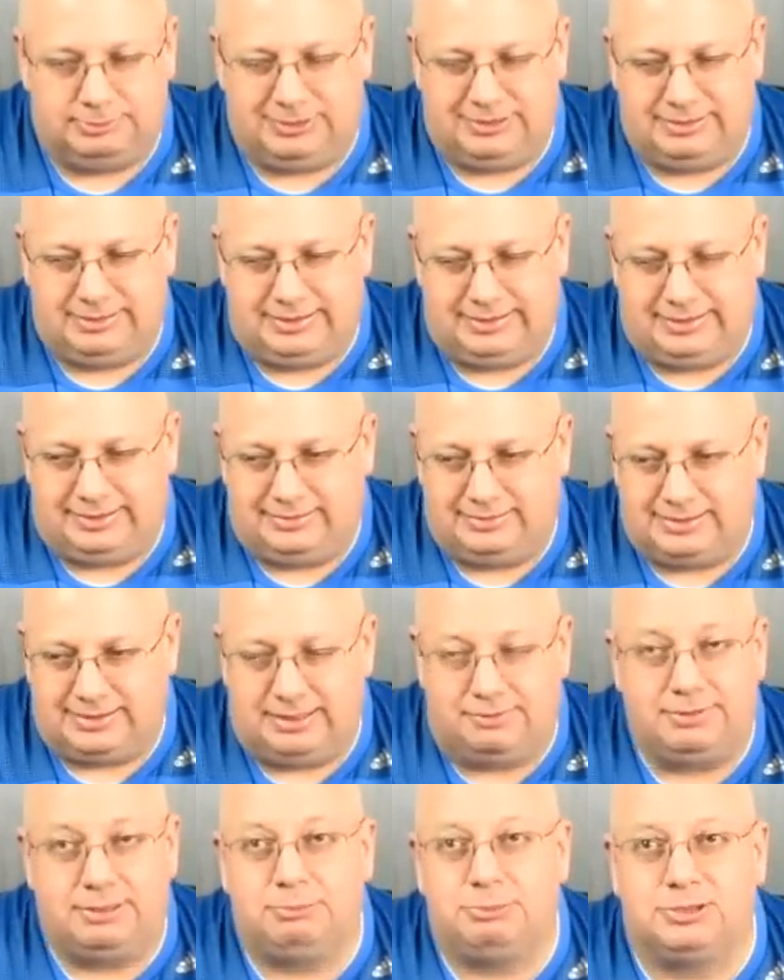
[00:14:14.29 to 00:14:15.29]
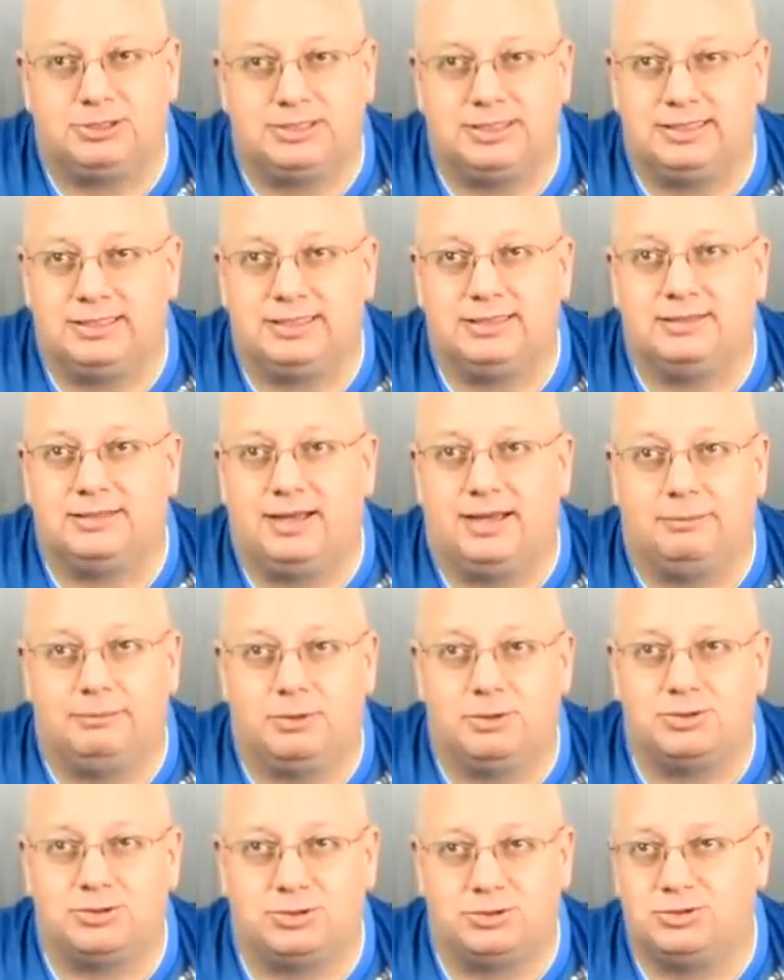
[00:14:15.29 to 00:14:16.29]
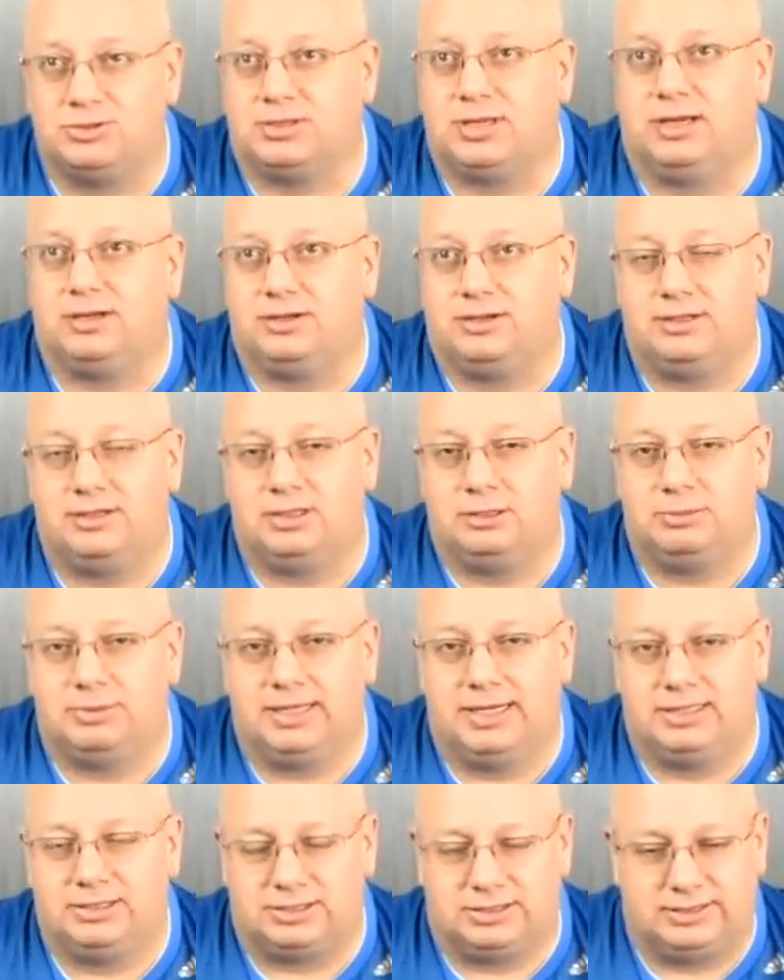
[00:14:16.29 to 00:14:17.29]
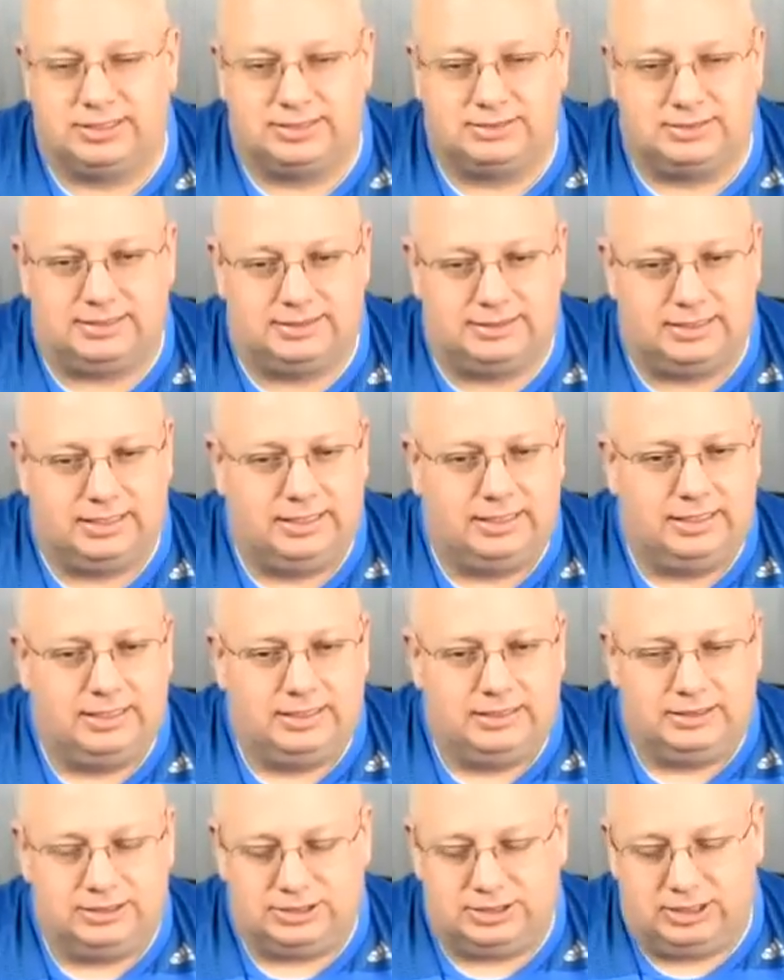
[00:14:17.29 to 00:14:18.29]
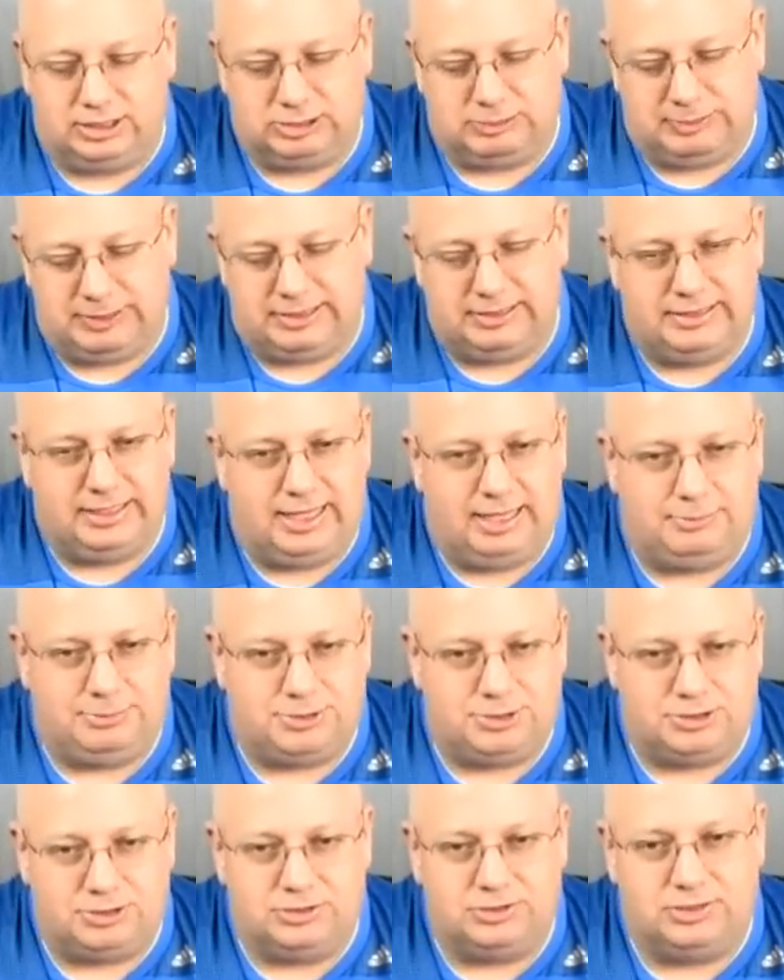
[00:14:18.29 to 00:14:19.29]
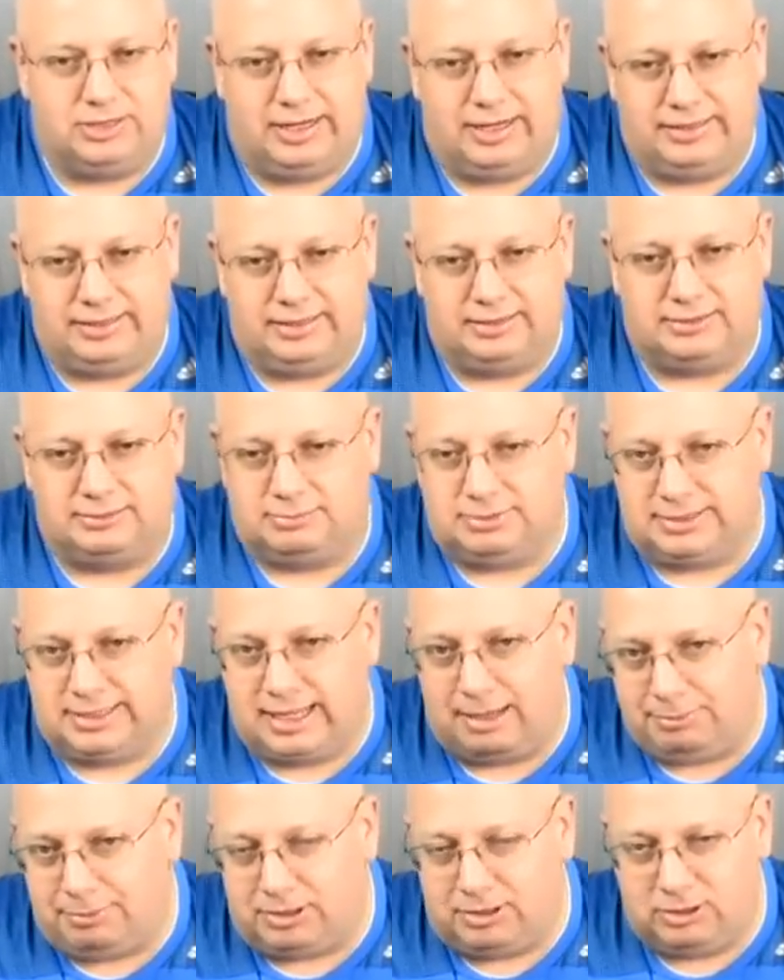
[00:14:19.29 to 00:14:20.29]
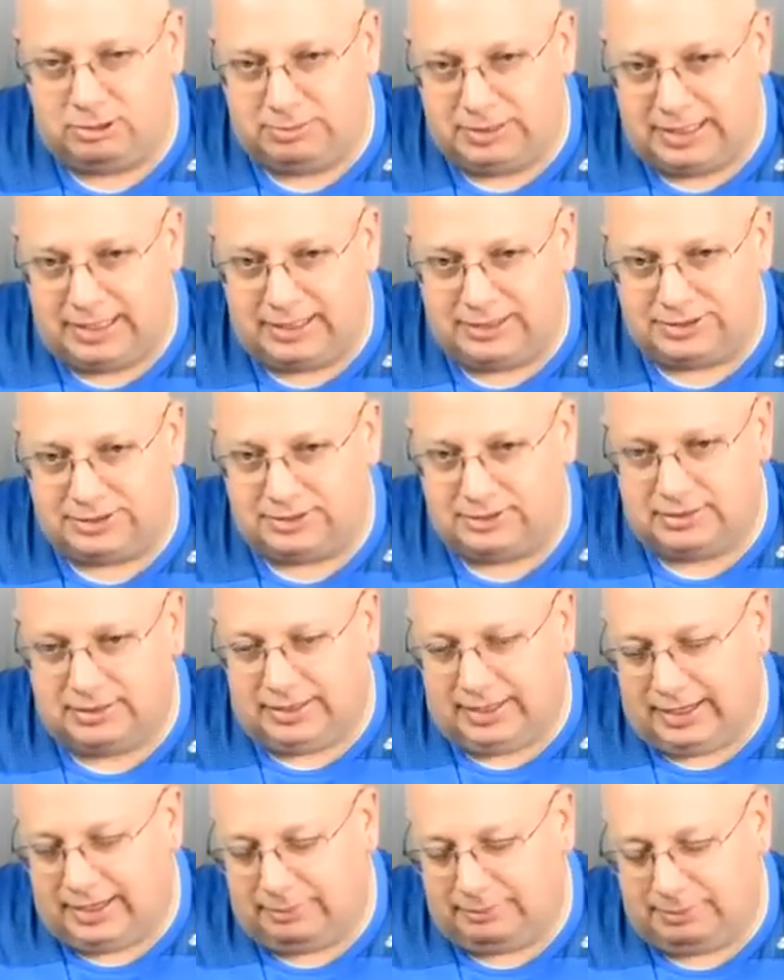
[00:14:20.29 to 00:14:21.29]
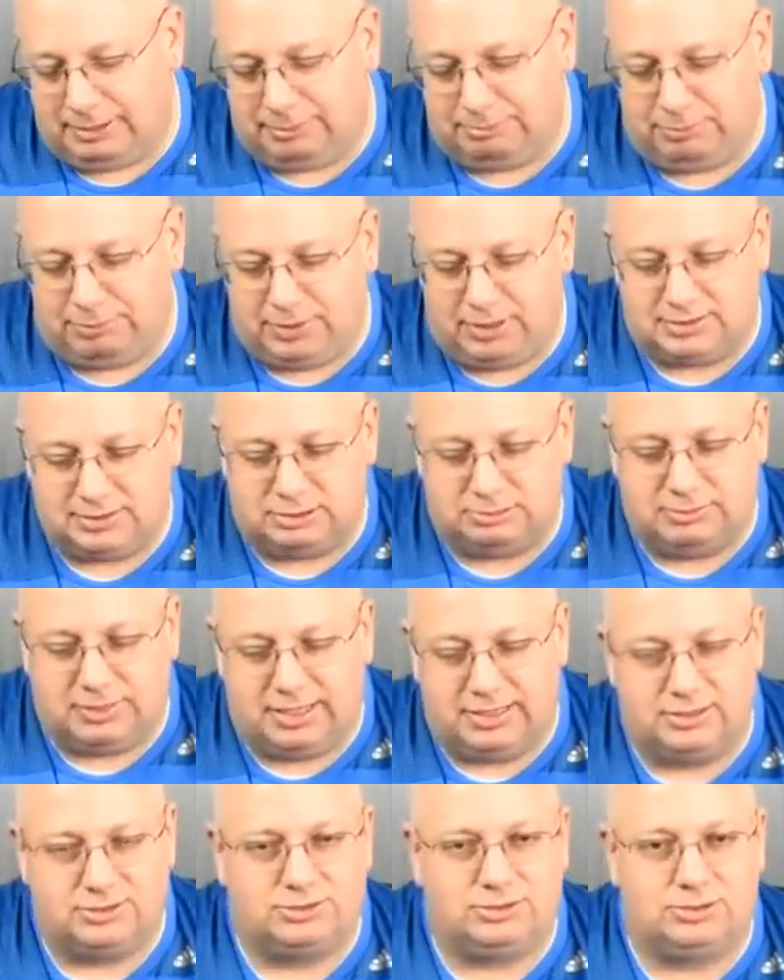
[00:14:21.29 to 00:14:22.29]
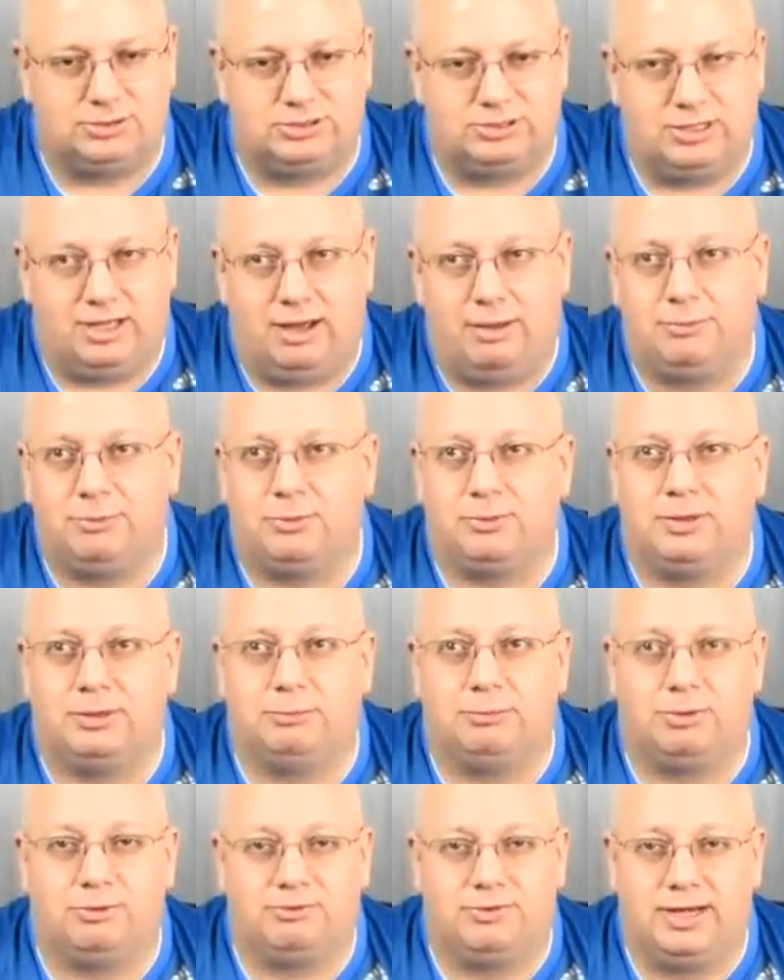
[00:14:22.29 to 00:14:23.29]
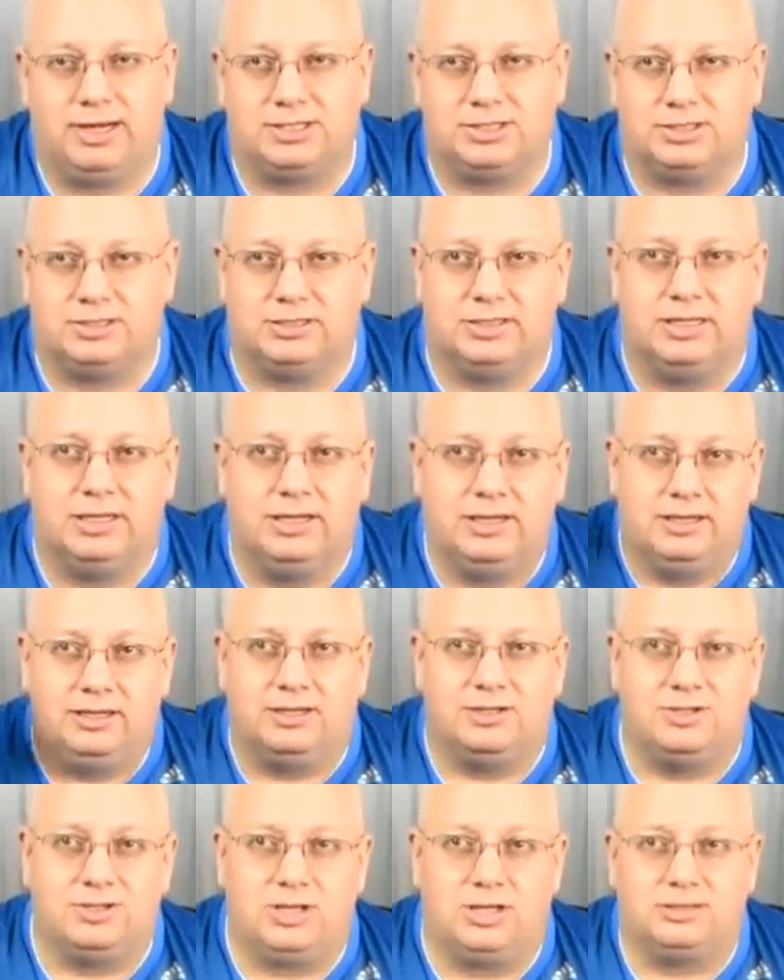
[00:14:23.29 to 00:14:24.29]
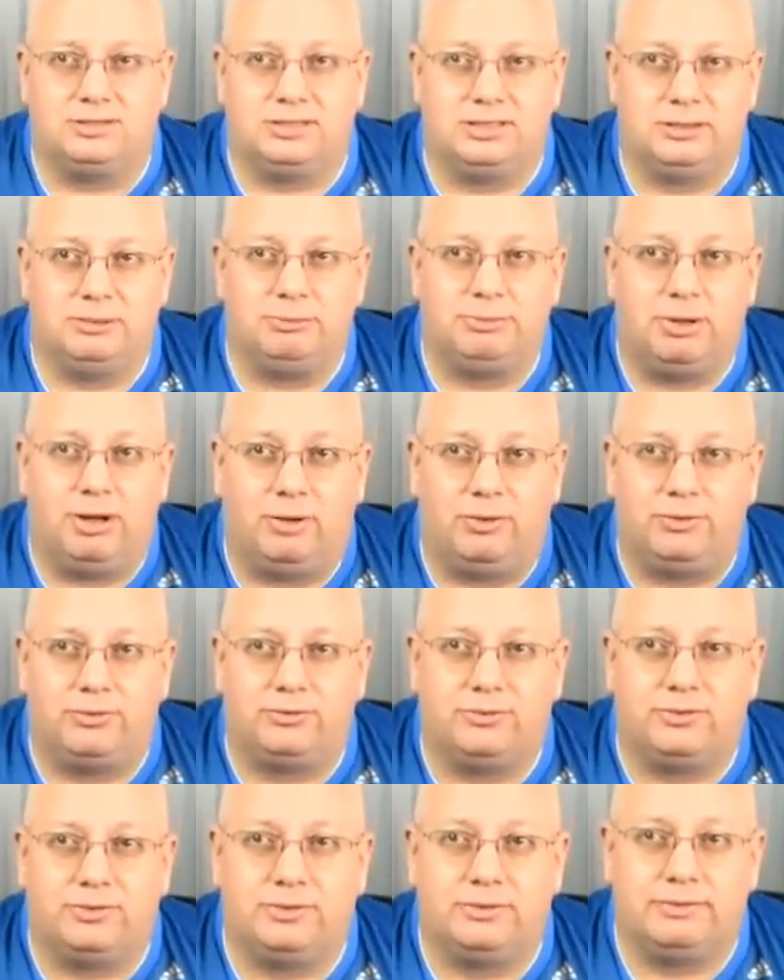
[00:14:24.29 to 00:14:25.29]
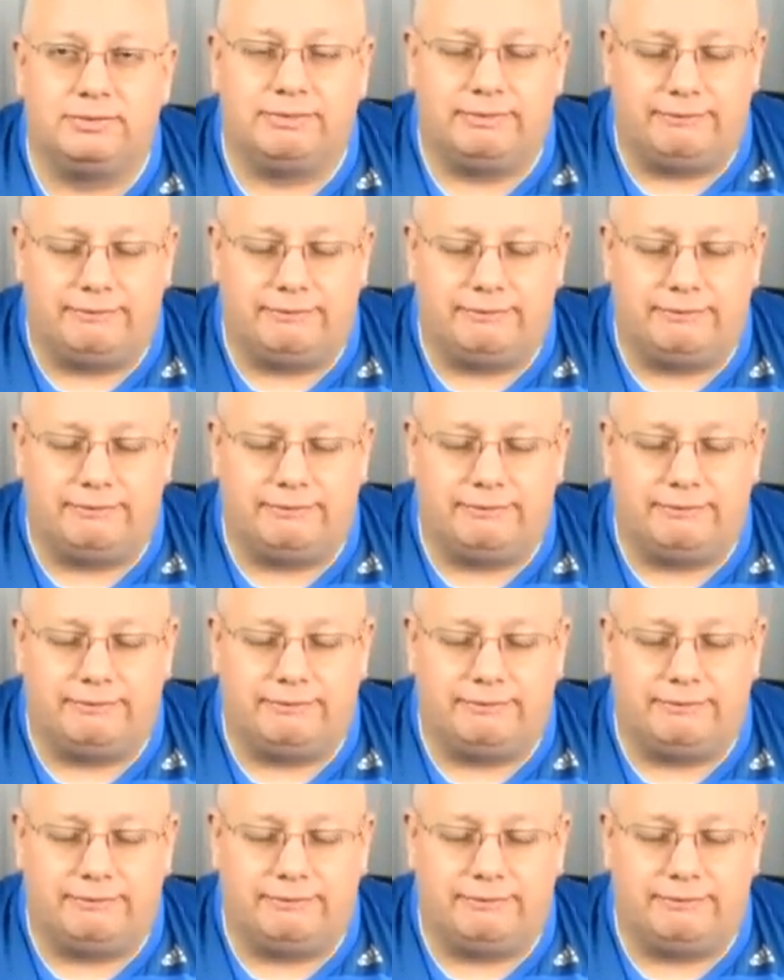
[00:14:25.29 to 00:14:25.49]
But you know, 70% of the time, most shooters got good illumination. They set the shutter speed and the aperture and get some snap and illumination. Okay, be plus or minus two stops with imperfection, adjusted in post.